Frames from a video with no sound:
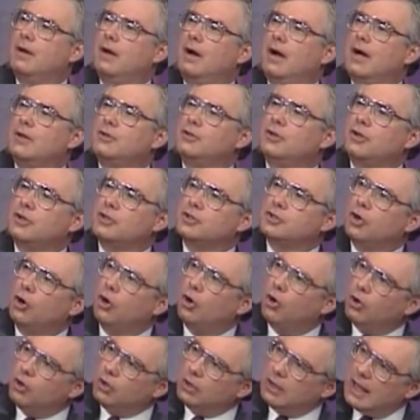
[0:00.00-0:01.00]
I took his
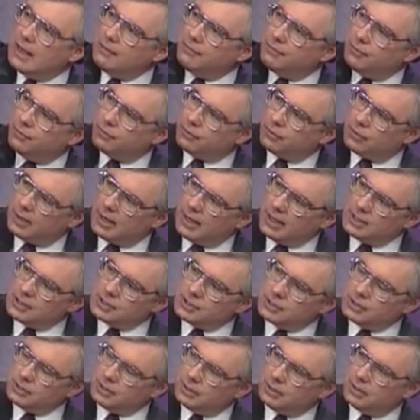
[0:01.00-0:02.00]
whole life of
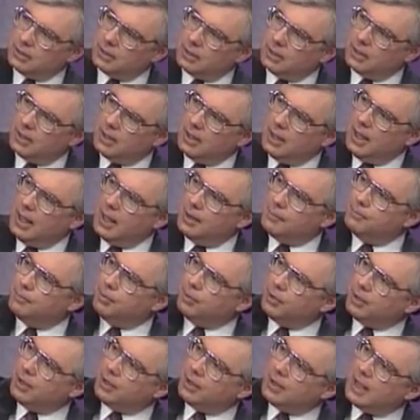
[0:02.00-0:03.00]
Christ and
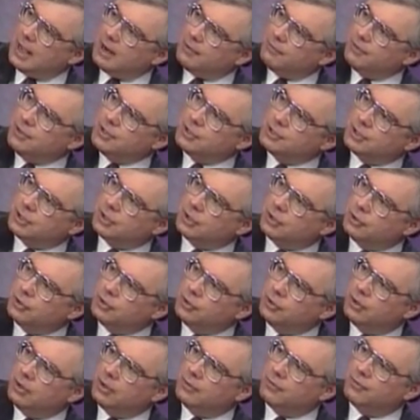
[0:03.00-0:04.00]
put in every single
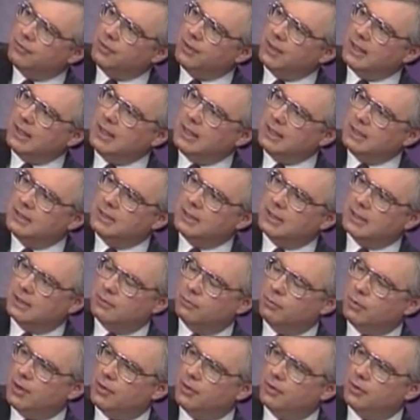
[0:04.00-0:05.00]
unit of thing he did,
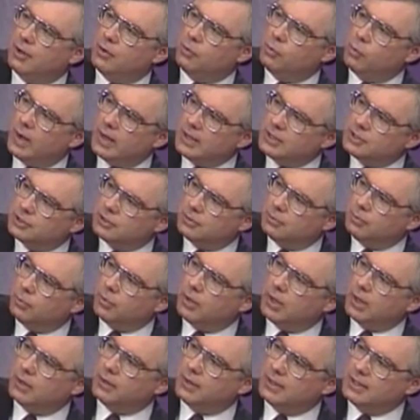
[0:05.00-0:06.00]
whether he went
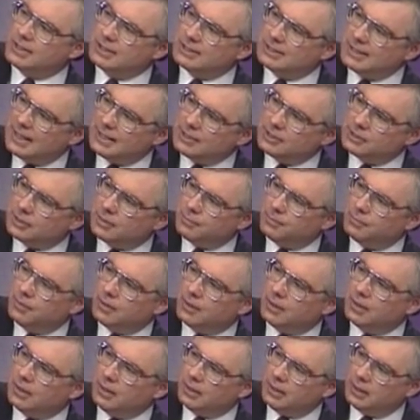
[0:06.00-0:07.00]
somewhere, he said
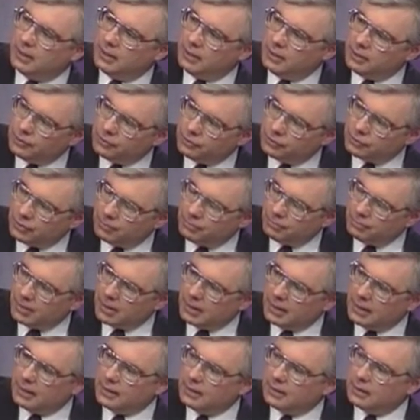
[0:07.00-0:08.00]
something, he healed
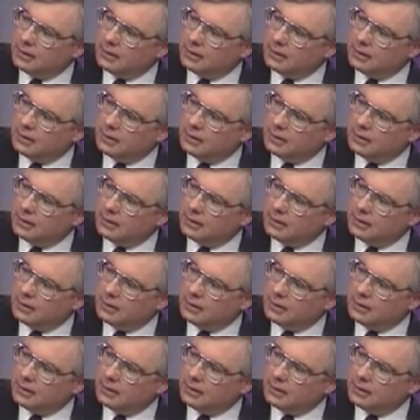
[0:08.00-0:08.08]
somebody.